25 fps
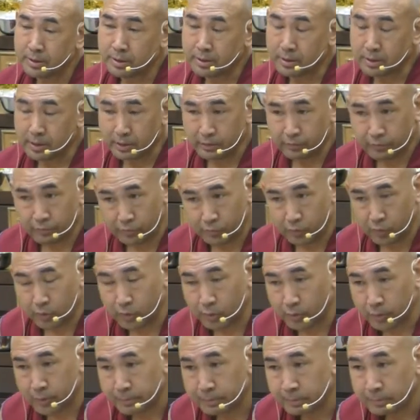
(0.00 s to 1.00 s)

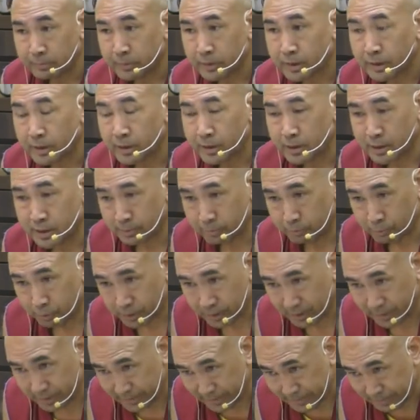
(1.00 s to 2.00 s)
Therefore, at the
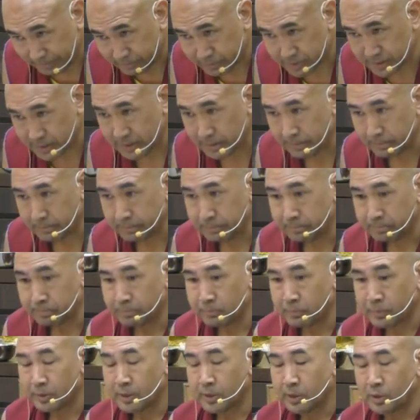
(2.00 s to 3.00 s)
Buddha lifetime,
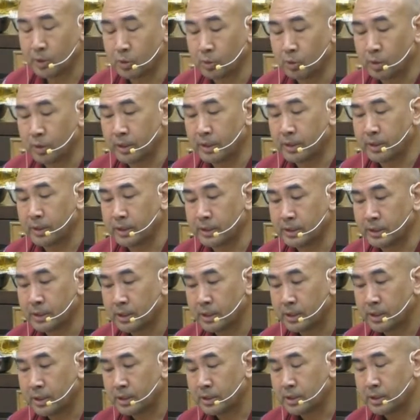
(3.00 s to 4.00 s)
you know, I think
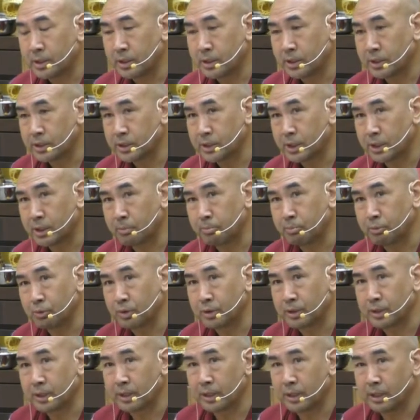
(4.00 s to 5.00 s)
the
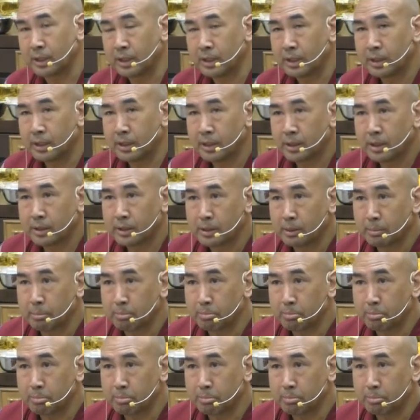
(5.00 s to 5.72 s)
Shariputra, the